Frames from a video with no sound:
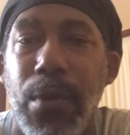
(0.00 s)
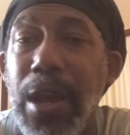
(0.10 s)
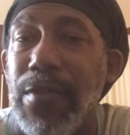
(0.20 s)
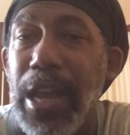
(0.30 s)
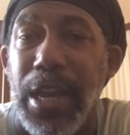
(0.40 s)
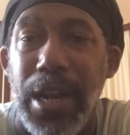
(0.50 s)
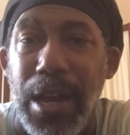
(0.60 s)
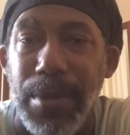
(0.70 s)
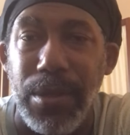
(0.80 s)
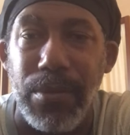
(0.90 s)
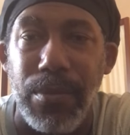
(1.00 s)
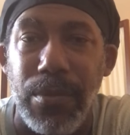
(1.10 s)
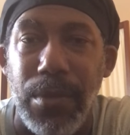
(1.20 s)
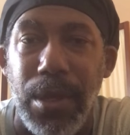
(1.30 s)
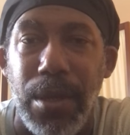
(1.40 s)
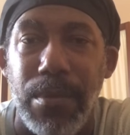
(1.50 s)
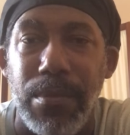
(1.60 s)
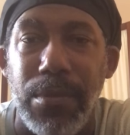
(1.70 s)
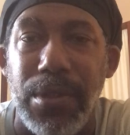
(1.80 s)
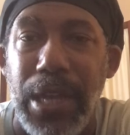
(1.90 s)
every economic
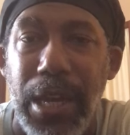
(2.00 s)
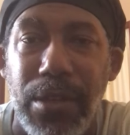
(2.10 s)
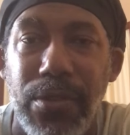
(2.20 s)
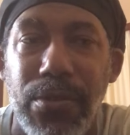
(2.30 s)
status.